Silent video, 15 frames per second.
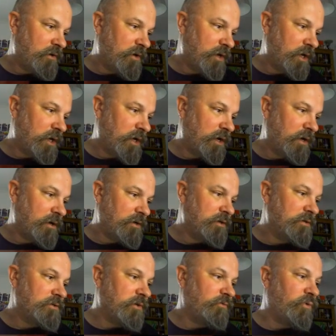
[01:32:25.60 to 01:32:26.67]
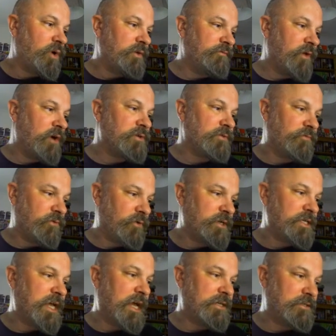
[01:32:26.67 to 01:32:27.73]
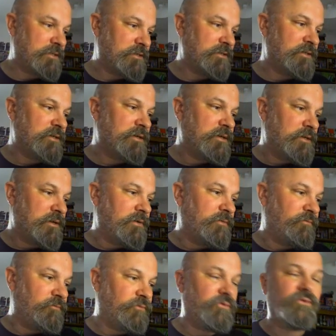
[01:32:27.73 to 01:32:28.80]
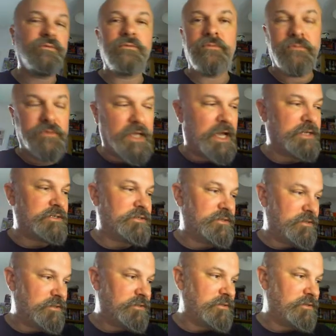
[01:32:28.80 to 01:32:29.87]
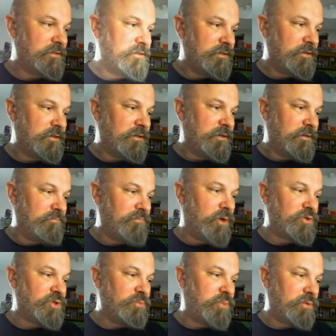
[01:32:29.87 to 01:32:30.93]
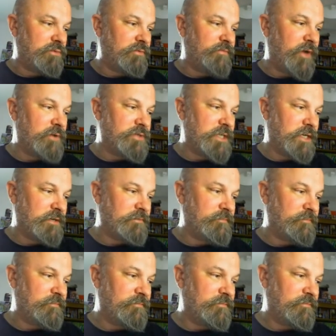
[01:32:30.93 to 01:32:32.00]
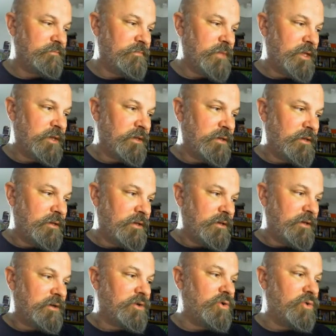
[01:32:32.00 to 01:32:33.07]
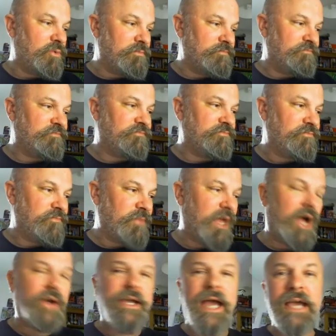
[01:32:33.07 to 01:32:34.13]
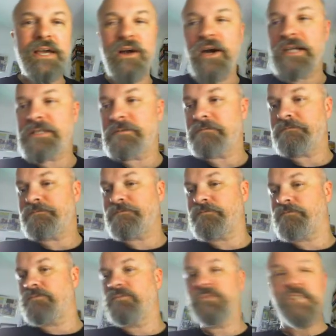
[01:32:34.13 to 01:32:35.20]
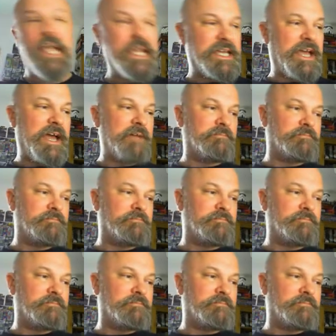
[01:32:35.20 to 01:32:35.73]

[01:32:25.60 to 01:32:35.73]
uh, to void voter it. Yes, for, yes. Multiple voting. Cool. Okay, guys. Take care.